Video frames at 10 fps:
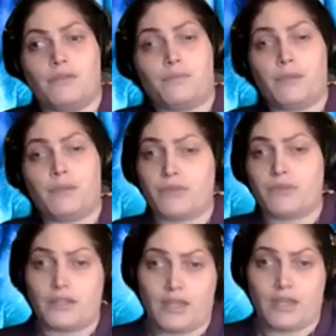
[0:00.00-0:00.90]
people
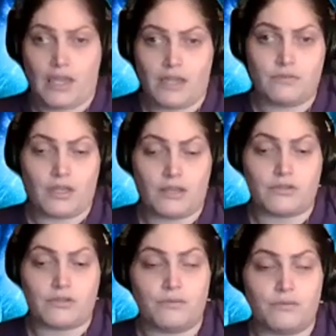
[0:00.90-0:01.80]
that
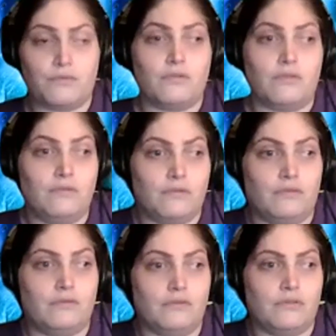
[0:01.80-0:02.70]
do
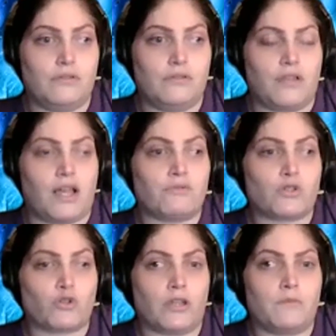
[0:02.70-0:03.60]
live
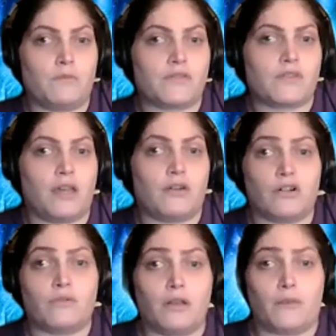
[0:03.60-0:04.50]
streams that
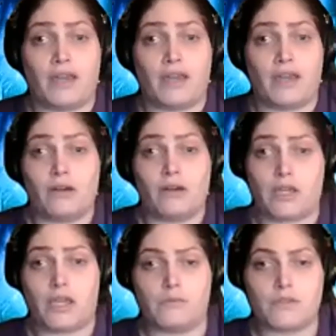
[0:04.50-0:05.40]
are about
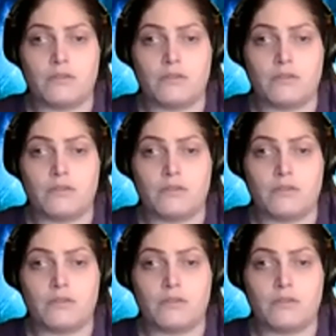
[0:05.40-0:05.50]
games.